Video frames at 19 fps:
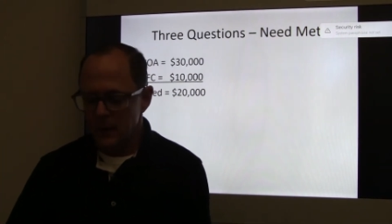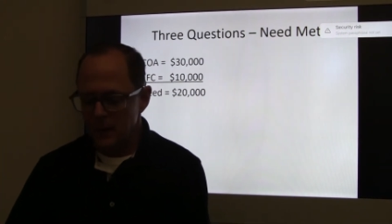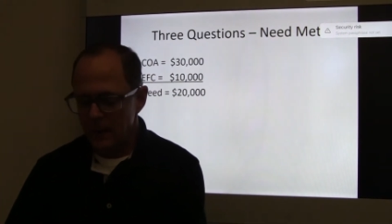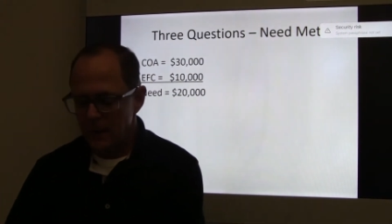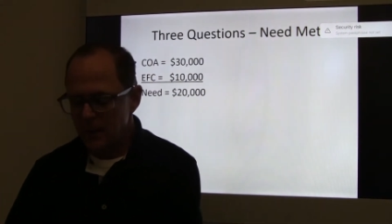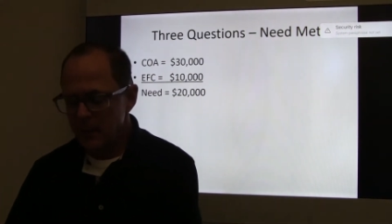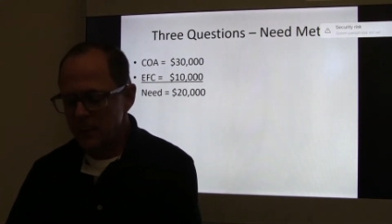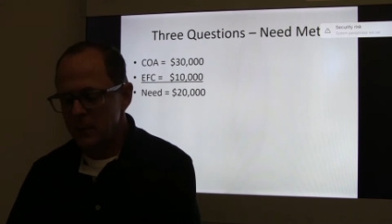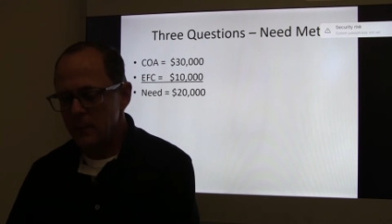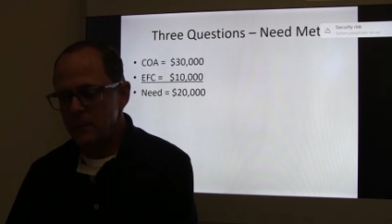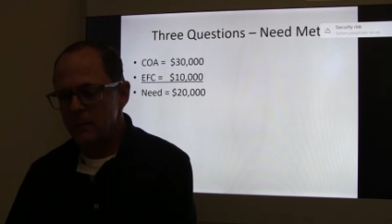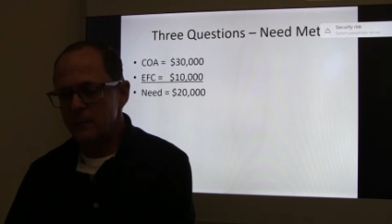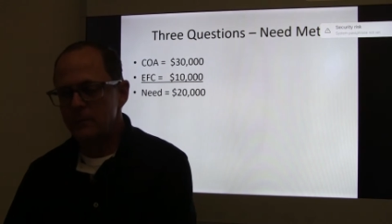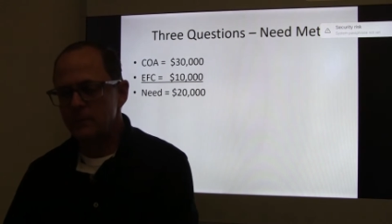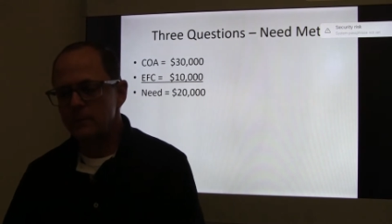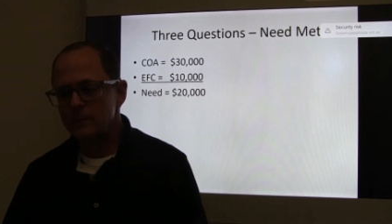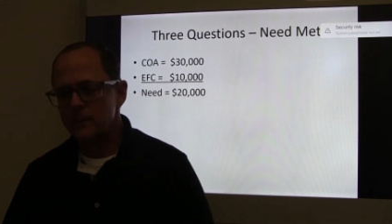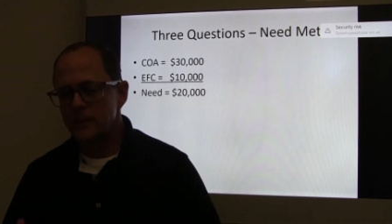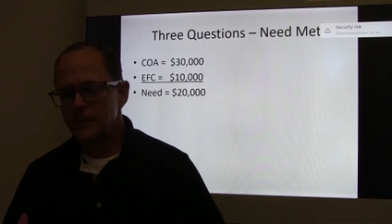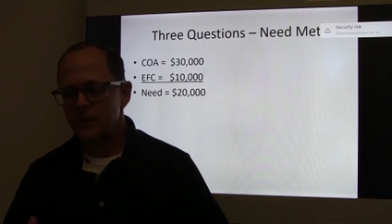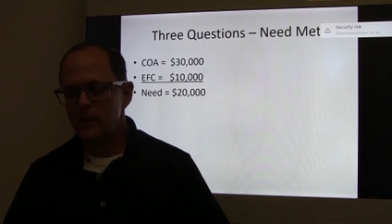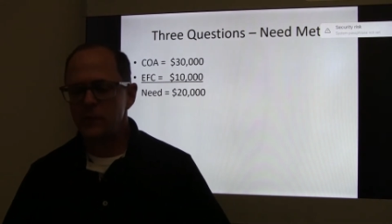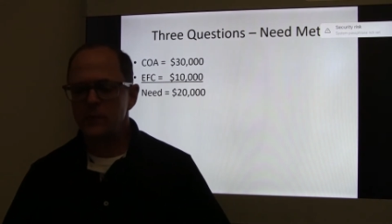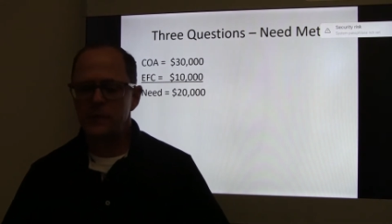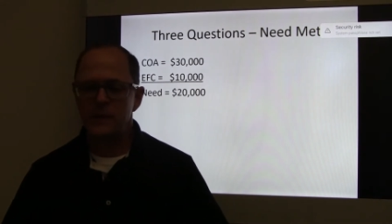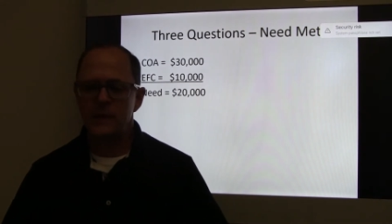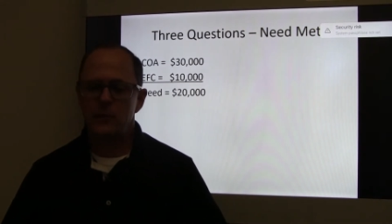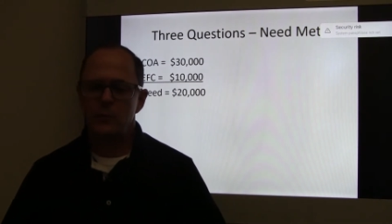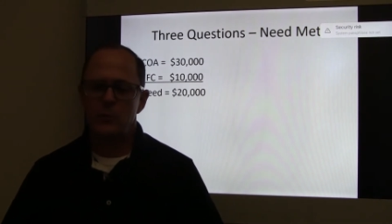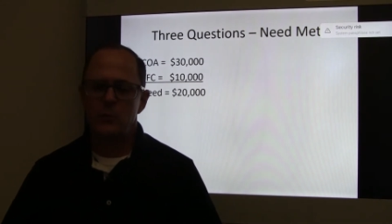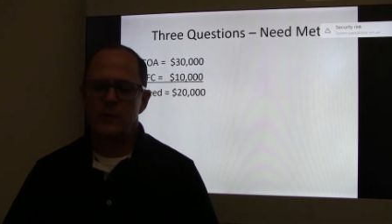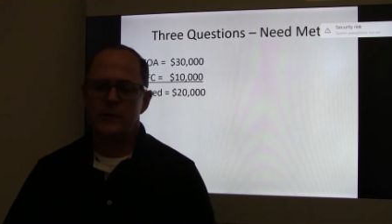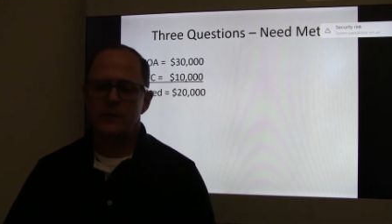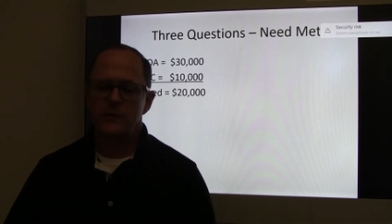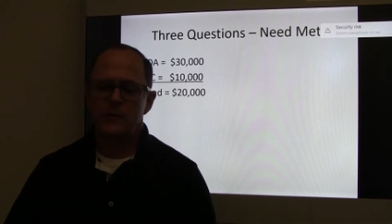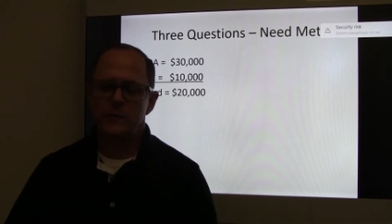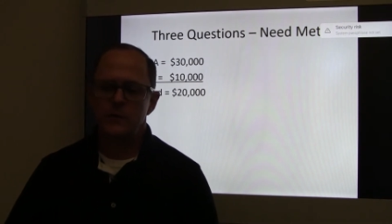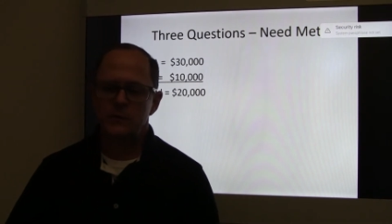the first thing that we
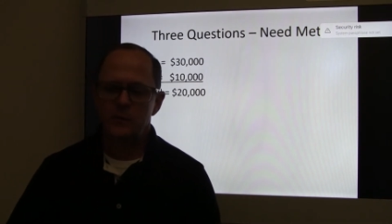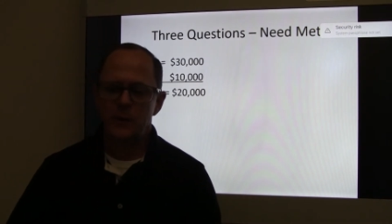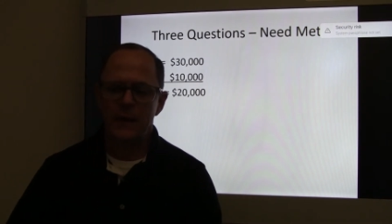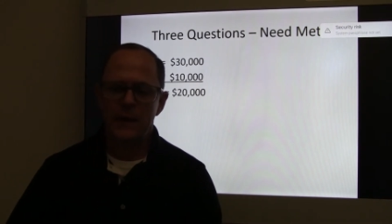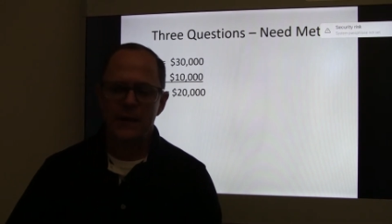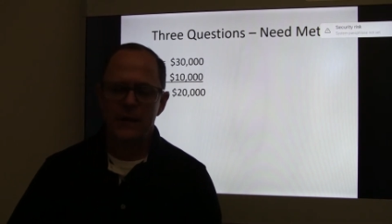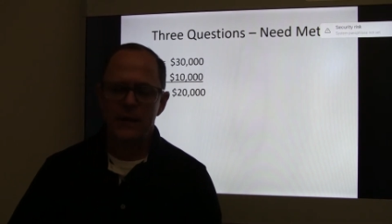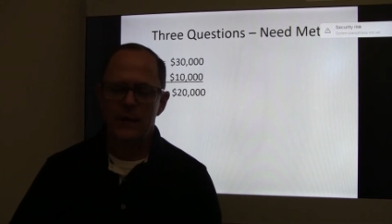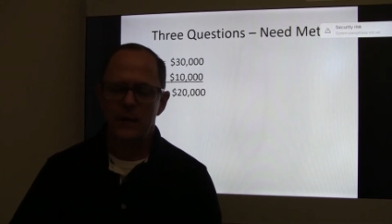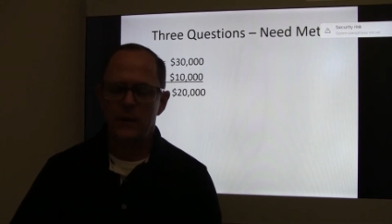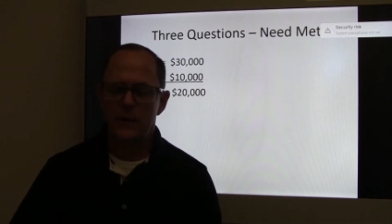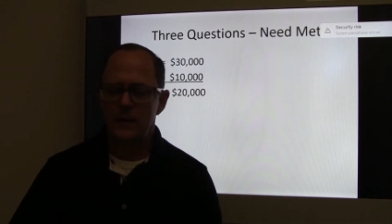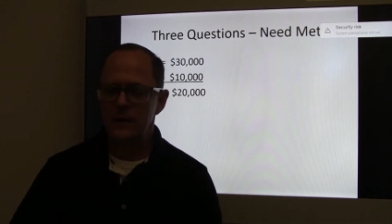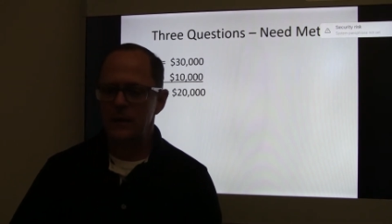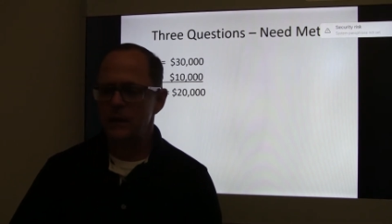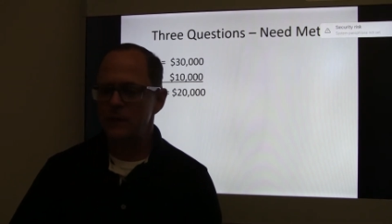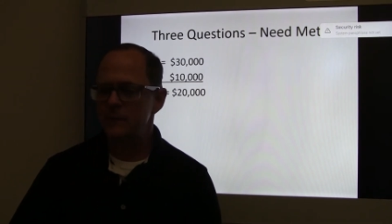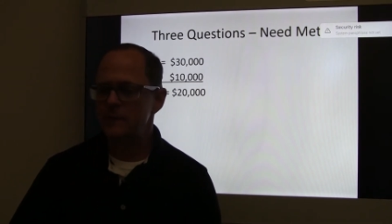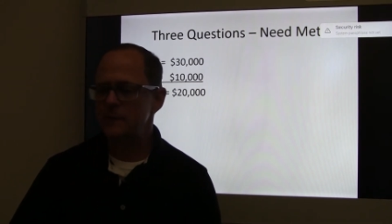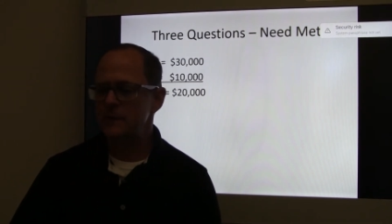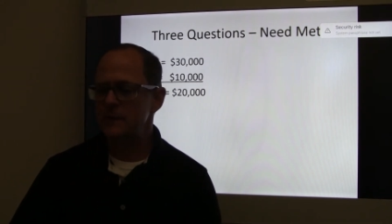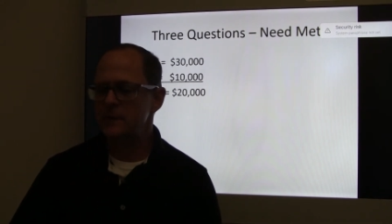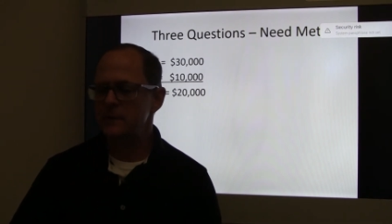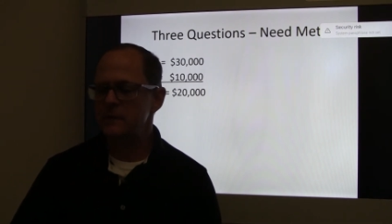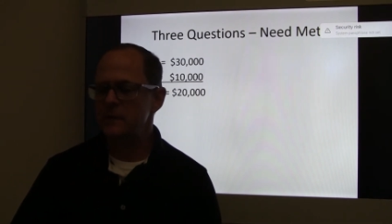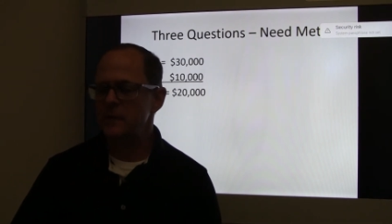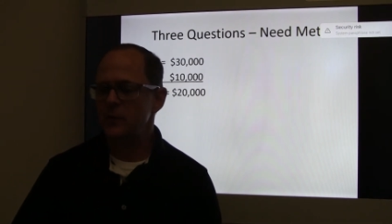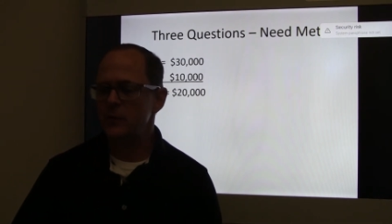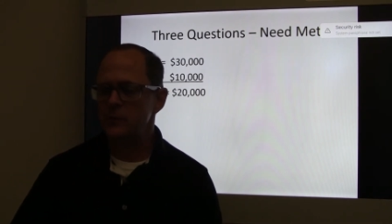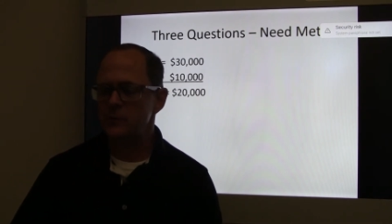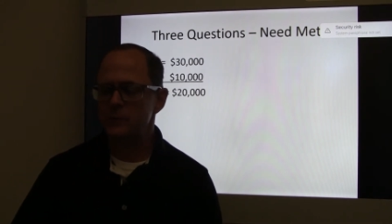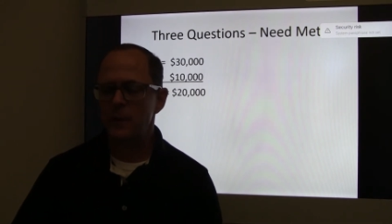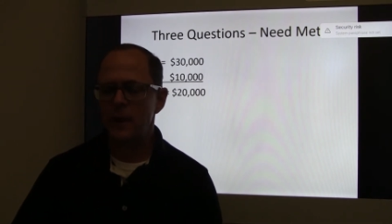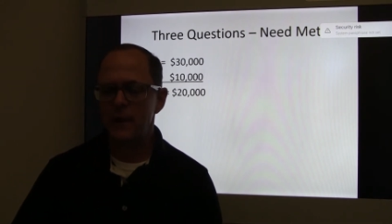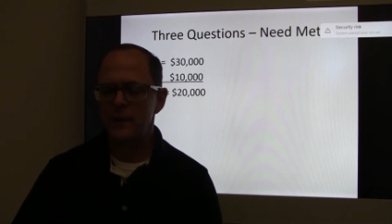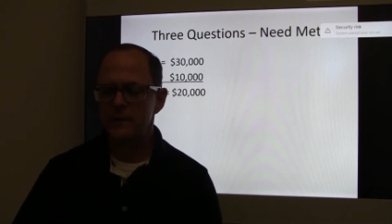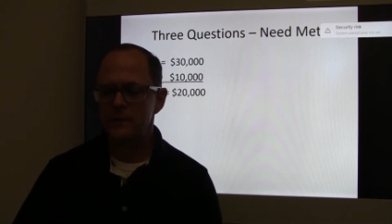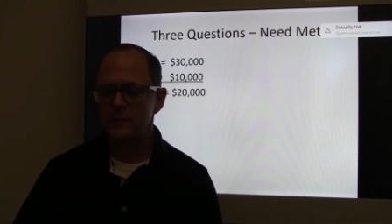want to do is try and get our EFC as low as
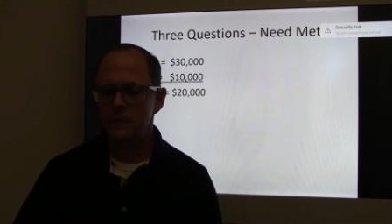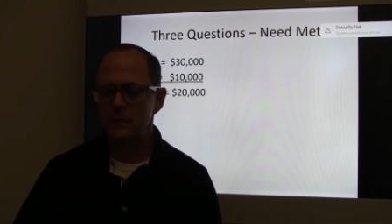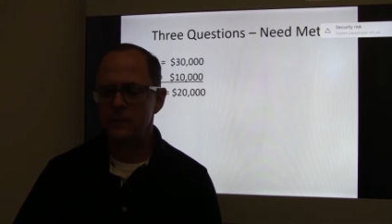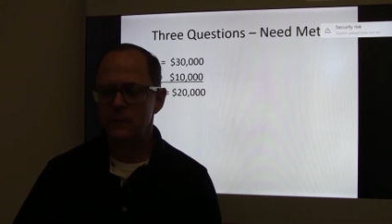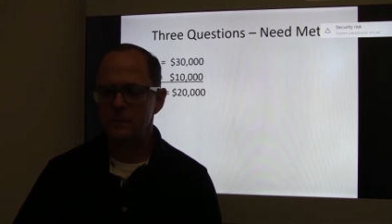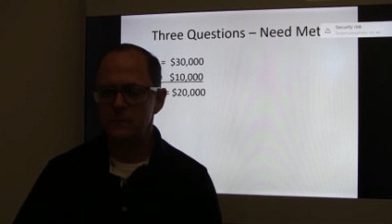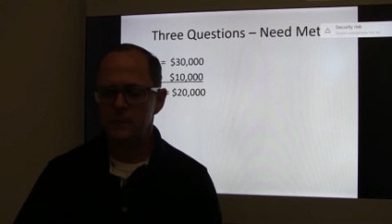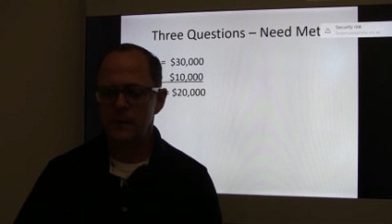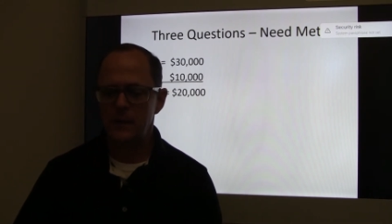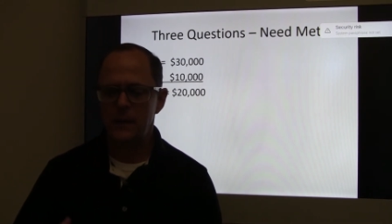possible,